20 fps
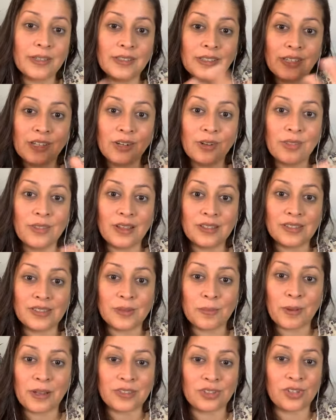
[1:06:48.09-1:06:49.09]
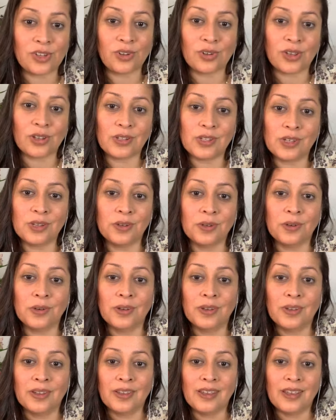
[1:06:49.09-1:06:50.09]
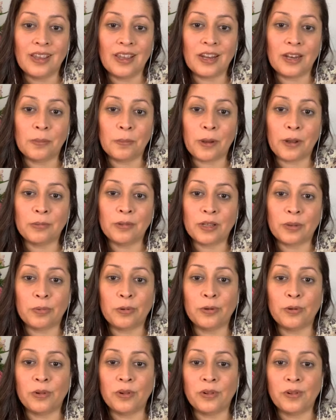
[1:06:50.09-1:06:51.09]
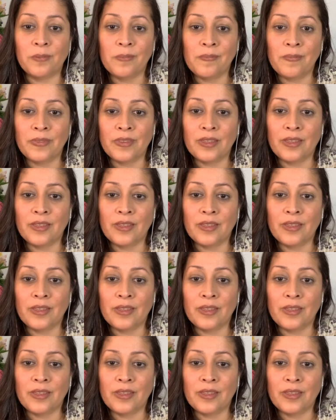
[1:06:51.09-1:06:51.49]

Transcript: But, you know, that's the best you can do in a public pool.